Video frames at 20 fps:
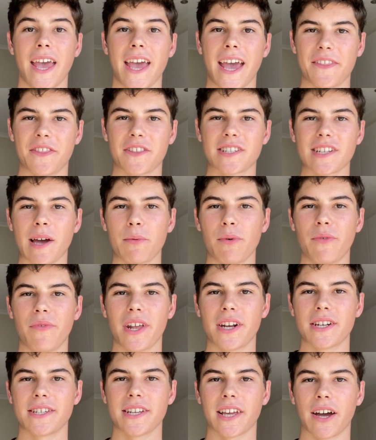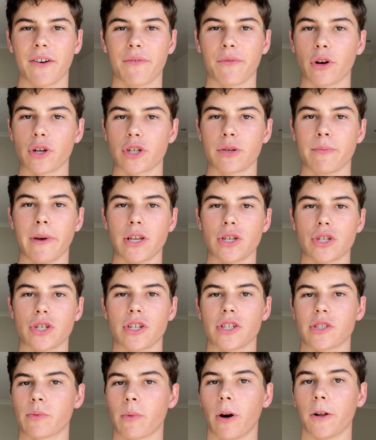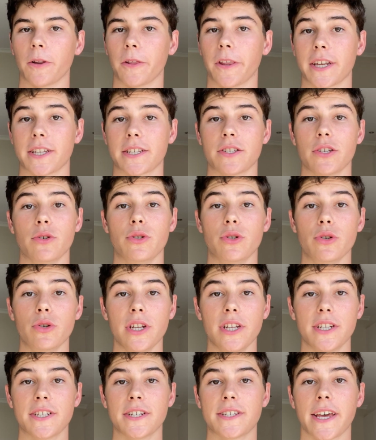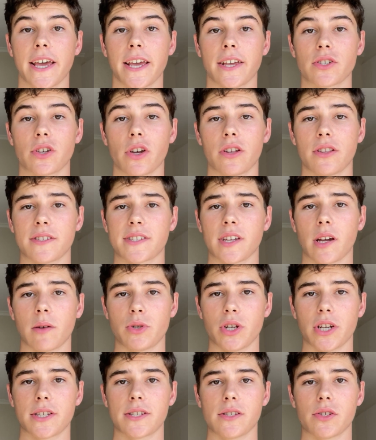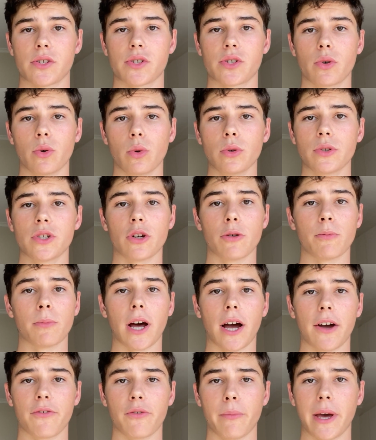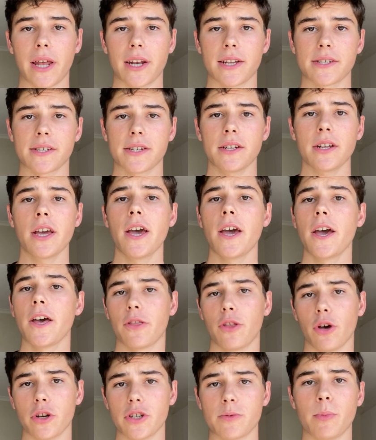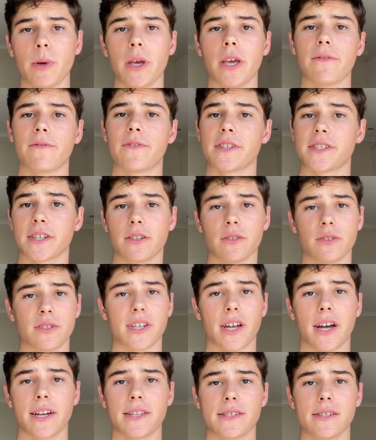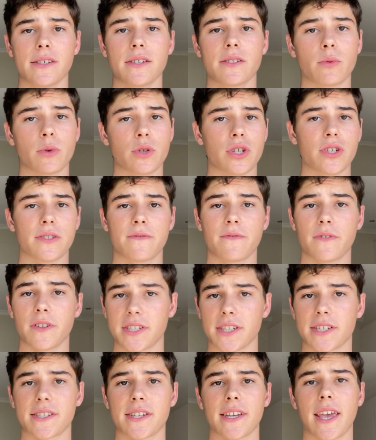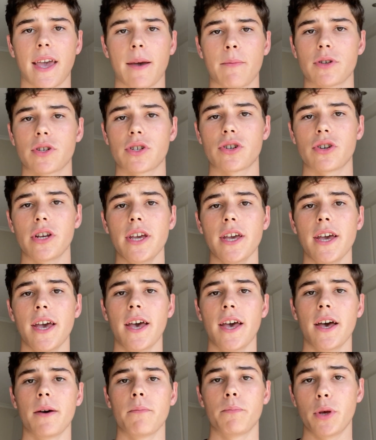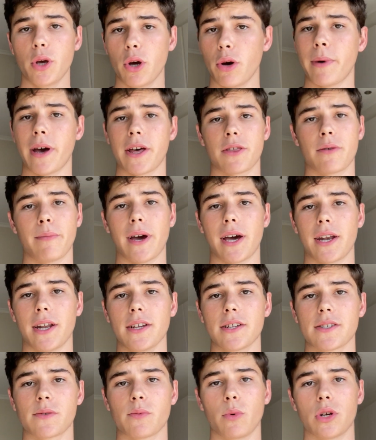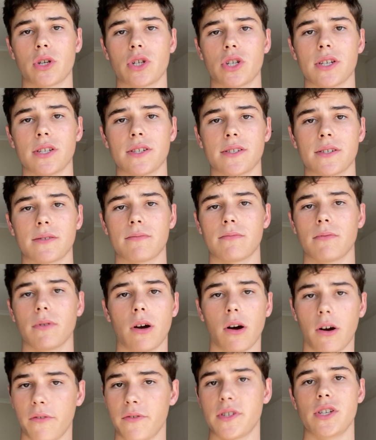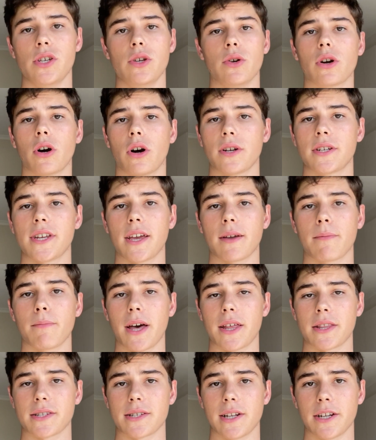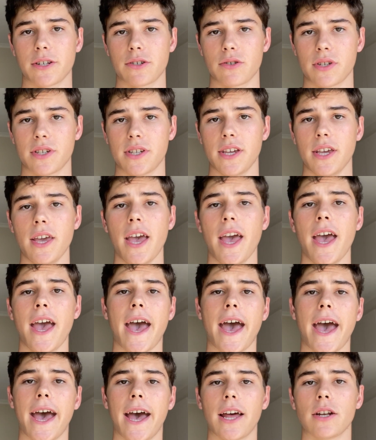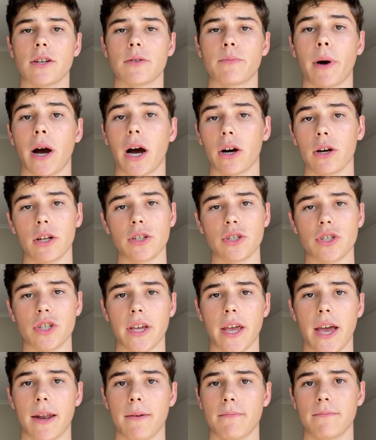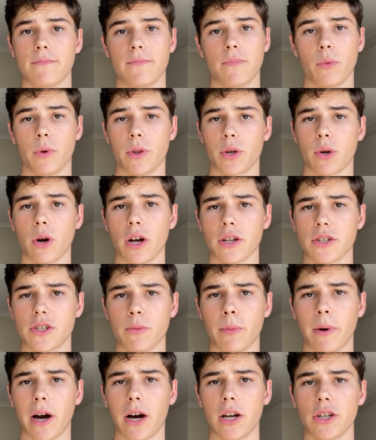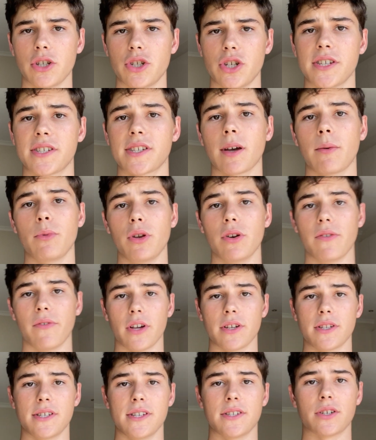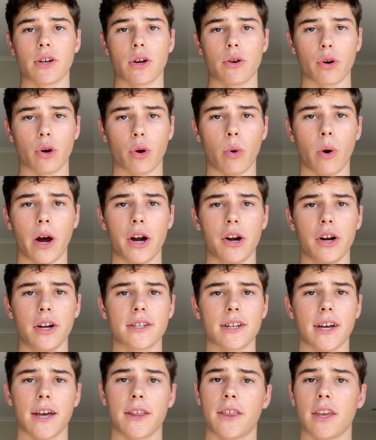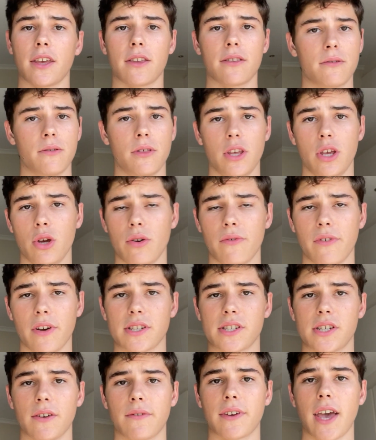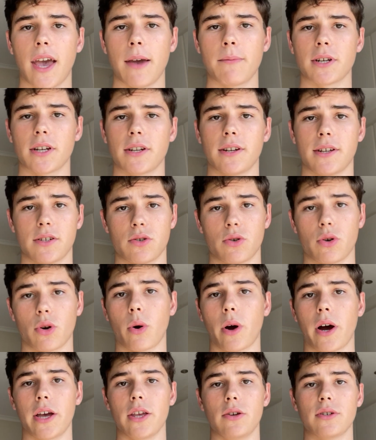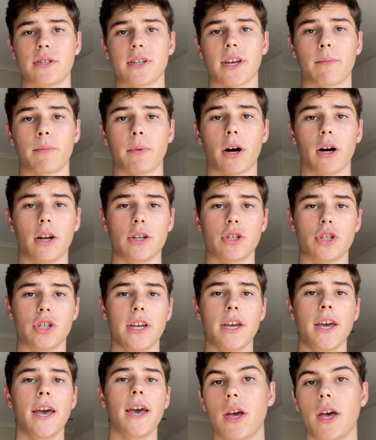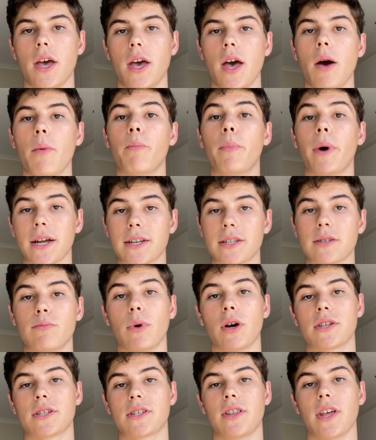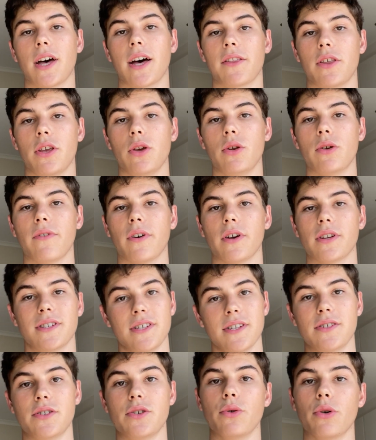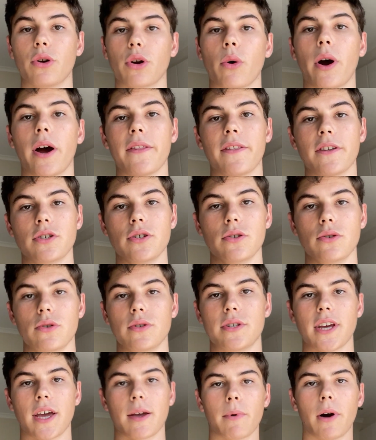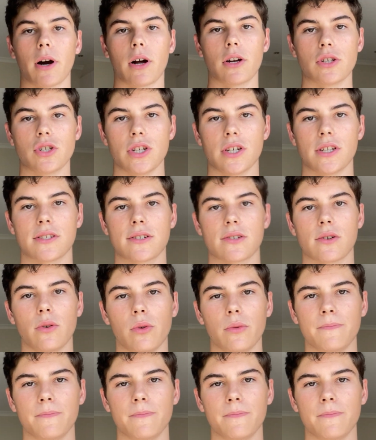At the time of editing, I forgot to mention as well that you do need to take certain subjects in school to apply for medicine, those being physical sciences, which is physics and chemistry, pure mathematics, which is obviously you can't take maths literacy, and biology. And with regards to biology, some universities don't require it. I think the University of Cape Town doesn't require you take biology, but most of the other universities do require that you do take biology in school.